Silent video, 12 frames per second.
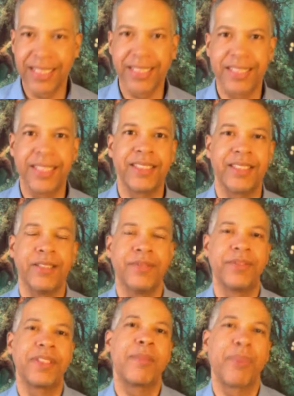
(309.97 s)
sense of
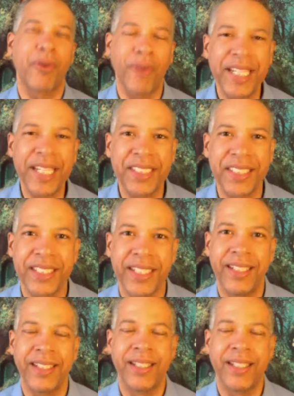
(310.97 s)
separation.